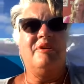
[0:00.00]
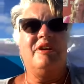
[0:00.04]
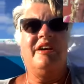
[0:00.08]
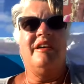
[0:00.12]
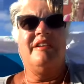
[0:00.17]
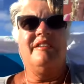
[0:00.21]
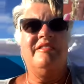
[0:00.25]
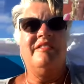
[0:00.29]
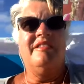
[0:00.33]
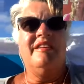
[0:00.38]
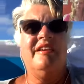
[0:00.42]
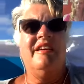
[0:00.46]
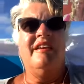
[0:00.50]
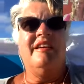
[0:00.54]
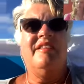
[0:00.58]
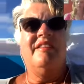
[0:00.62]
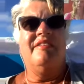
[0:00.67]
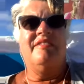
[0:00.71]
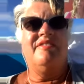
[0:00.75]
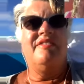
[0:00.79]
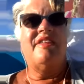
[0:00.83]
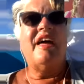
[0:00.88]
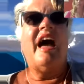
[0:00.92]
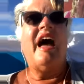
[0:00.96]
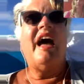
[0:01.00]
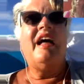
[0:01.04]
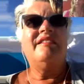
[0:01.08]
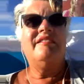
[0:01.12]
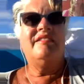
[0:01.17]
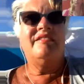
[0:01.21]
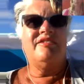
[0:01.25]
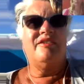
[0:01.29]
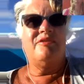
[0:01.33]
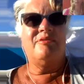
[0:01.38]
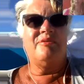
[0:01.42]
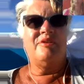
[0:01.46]
because that's
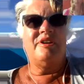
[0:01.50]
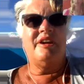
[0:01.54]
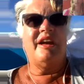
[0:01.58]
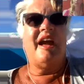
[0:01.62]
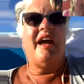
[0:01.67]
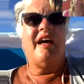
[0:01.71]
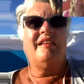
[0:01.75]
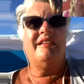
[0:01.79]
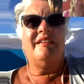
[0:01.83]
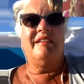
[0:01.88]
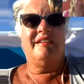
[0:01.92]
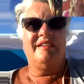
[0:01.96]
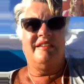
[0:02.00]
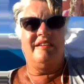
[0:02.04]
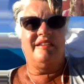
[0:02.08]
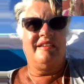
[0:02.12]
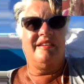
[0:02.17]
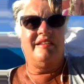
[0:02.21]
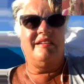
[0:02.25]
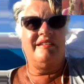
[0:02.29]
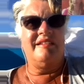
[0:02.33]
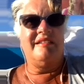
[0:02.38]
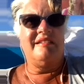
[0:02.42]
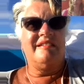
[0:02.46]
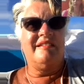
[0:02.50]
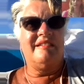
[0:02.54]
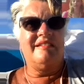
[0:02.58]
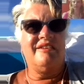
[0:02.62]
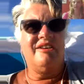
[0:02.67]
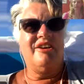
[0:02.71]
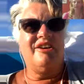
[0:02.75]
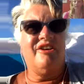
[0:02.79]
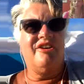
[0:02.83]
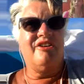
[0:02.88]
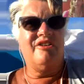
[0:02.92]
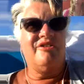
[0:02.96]
the reality, you
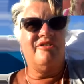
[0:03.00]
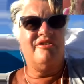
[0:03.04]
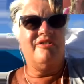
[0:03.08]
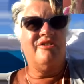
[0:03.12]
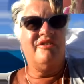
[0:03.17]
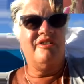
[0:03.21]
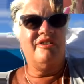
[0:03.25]
know,